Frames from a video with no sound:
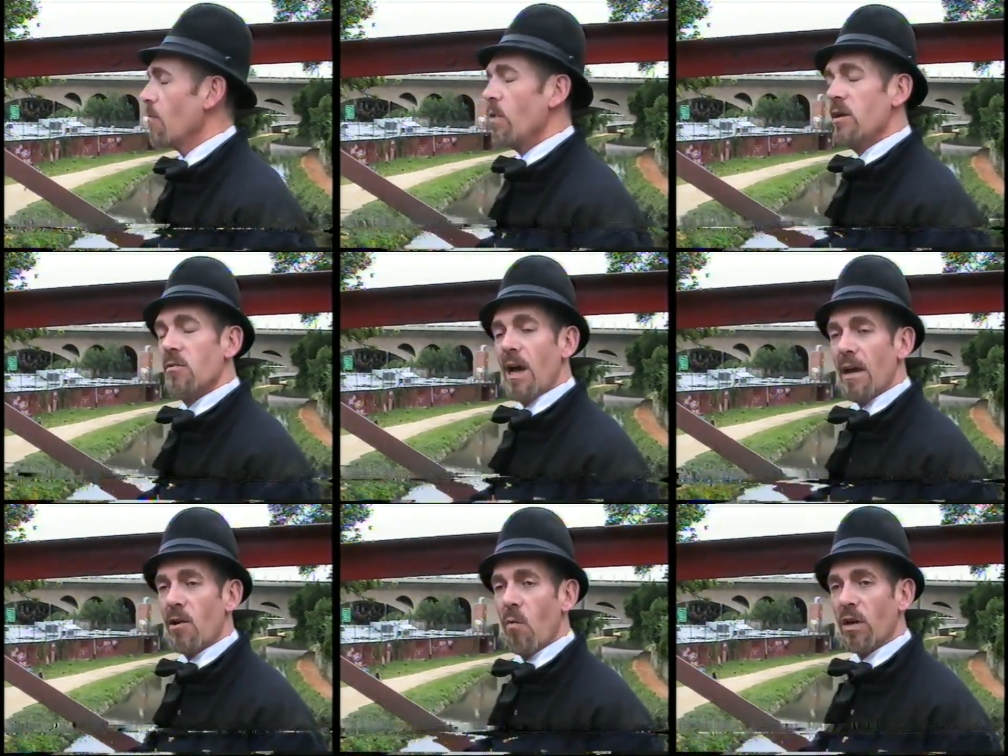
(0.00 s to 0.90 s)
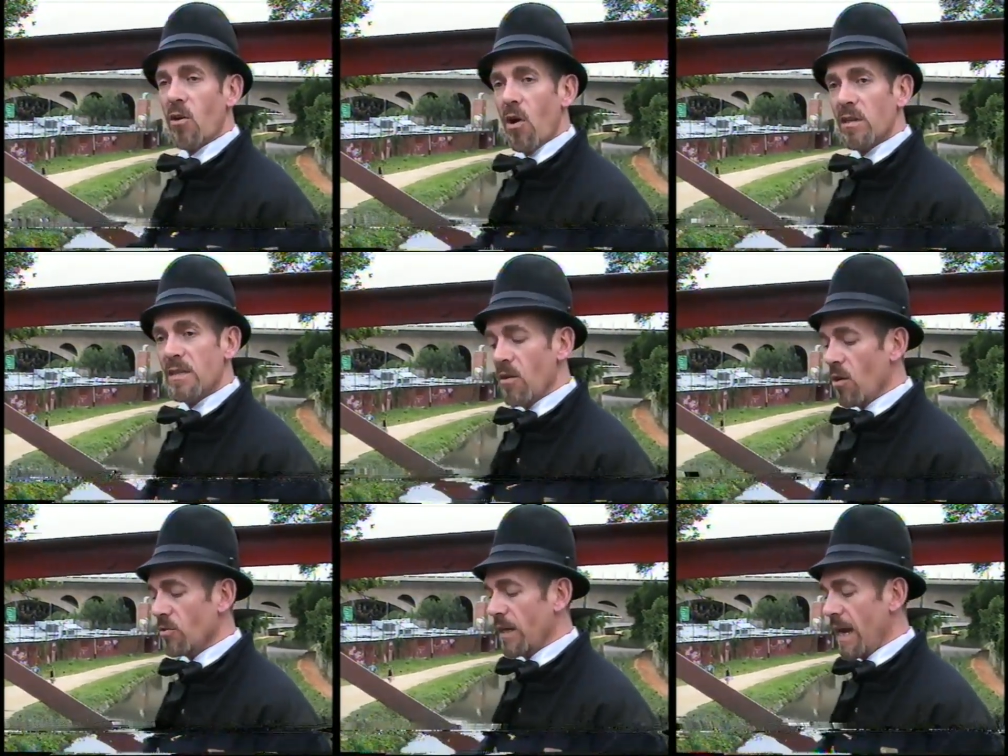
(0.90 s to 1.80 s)
We do not know what caused the
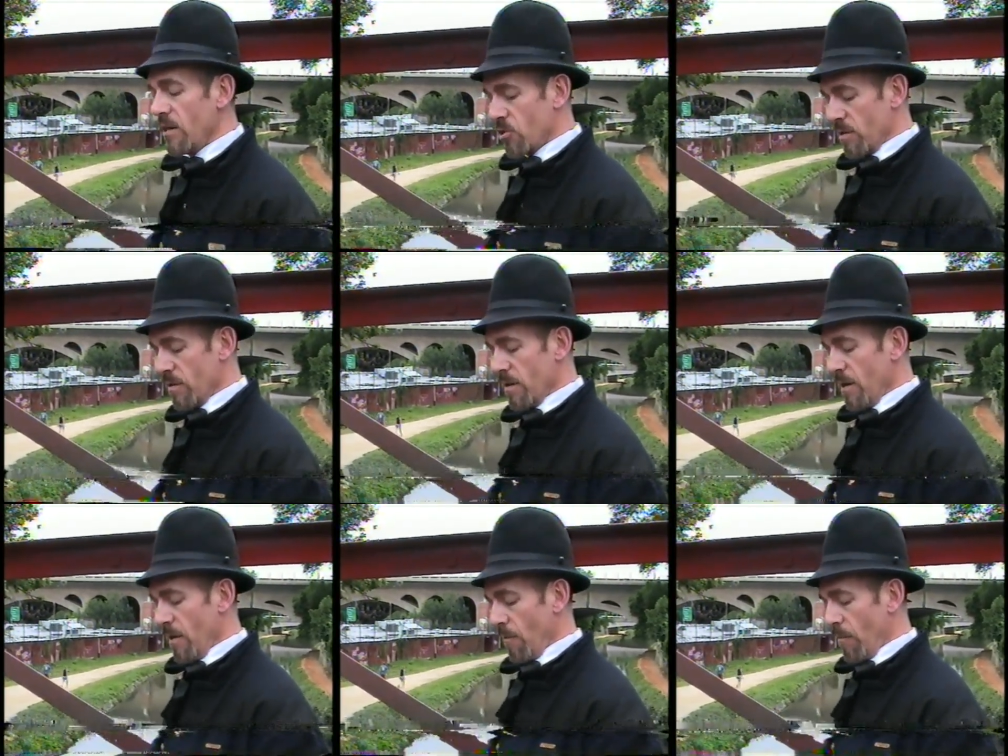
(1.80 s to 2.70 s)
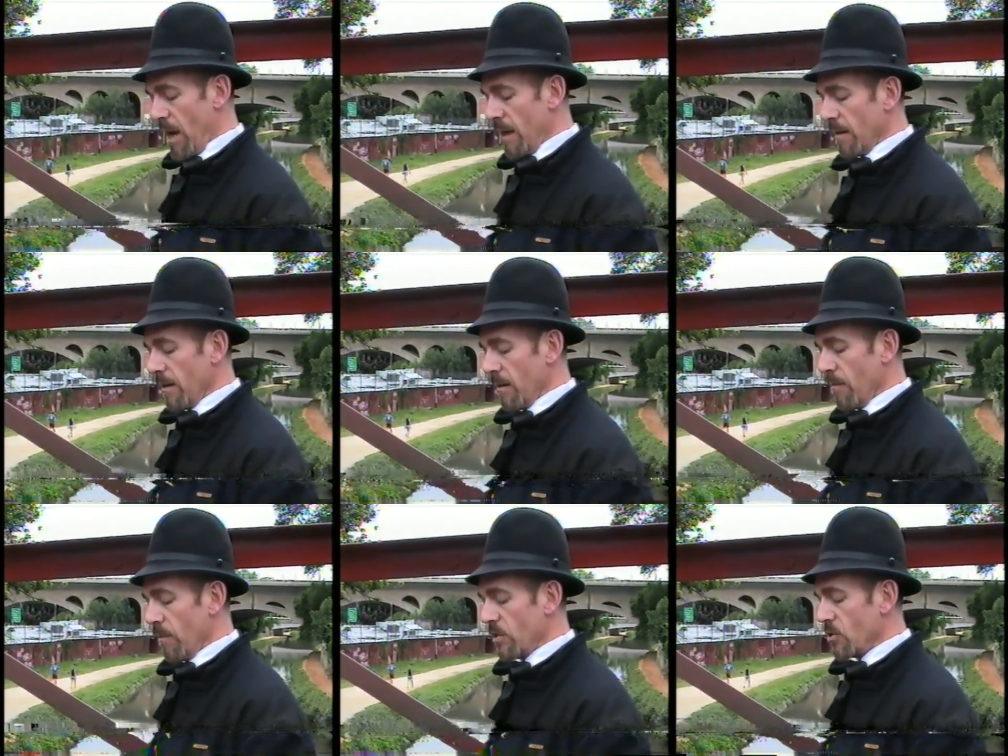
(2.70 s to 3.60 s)
altercation, but
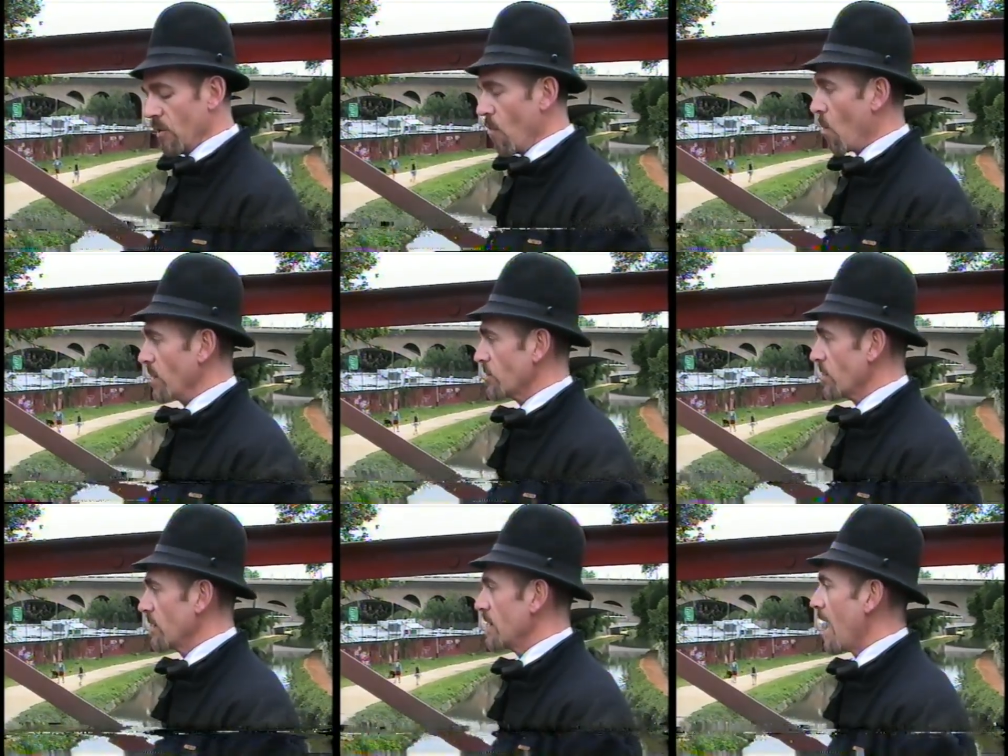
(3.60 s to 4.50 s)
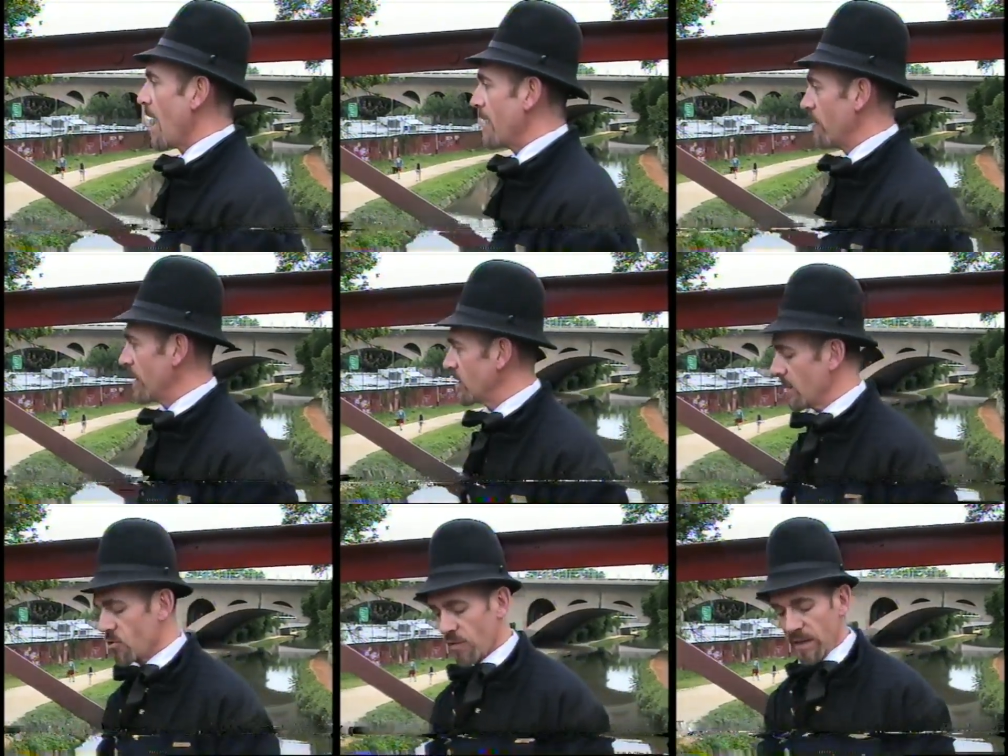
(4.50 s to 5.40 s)
Mr. Morse died of his
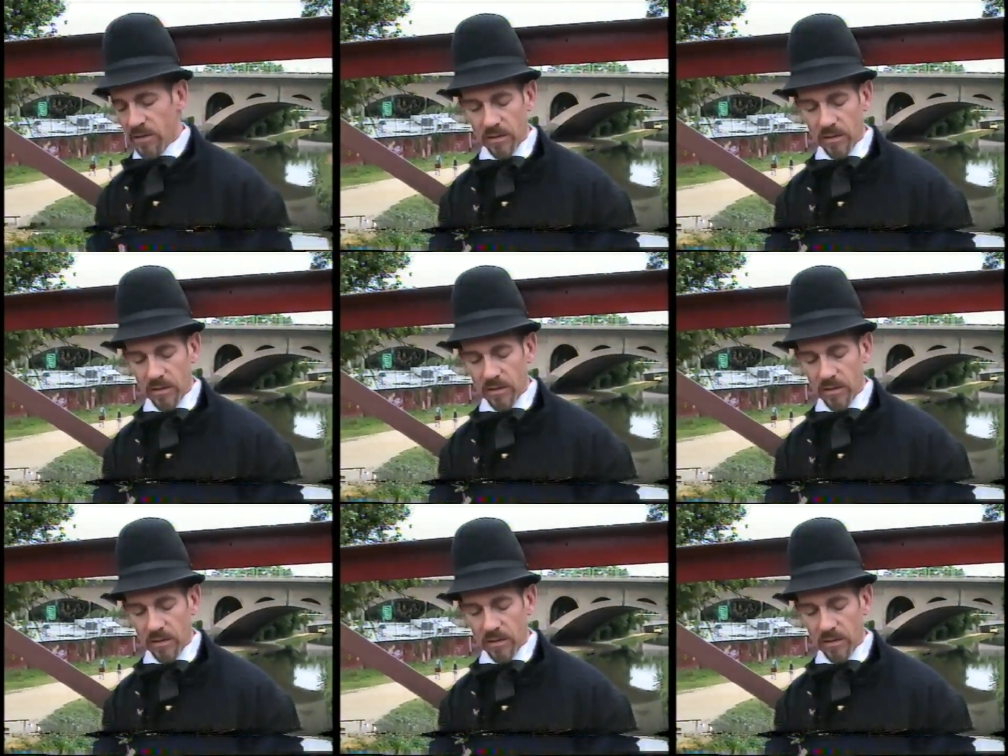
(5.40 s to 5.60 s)
injuries.